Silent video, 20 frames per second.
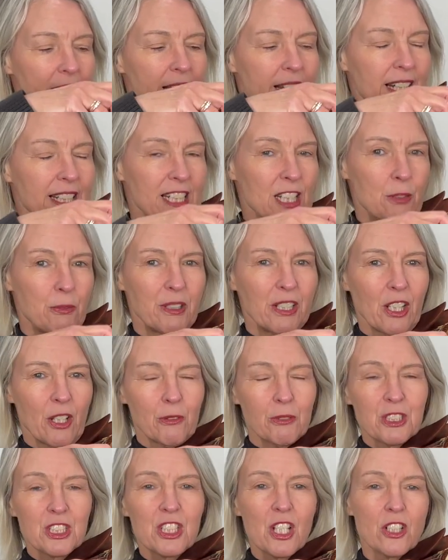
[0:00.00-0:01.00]
And here we go.
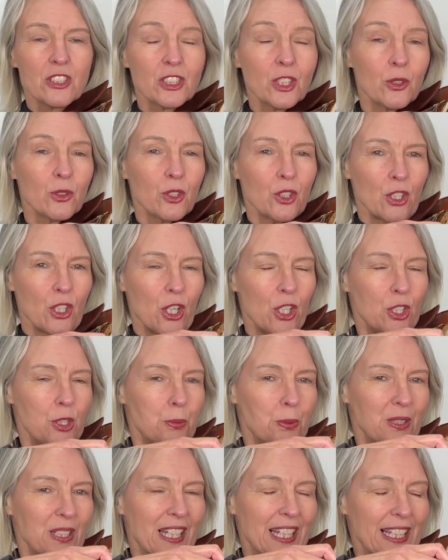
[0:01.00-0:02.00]
We're starting on an
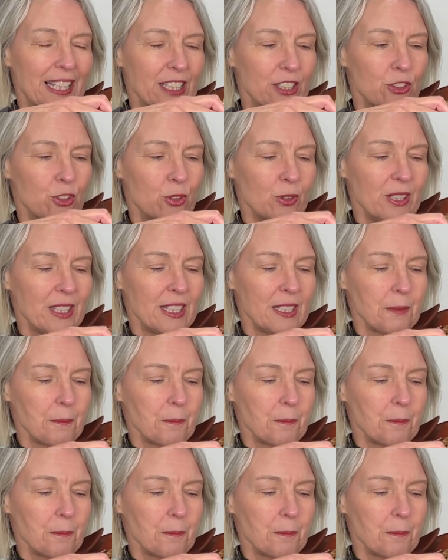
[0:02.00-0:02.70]
open A string.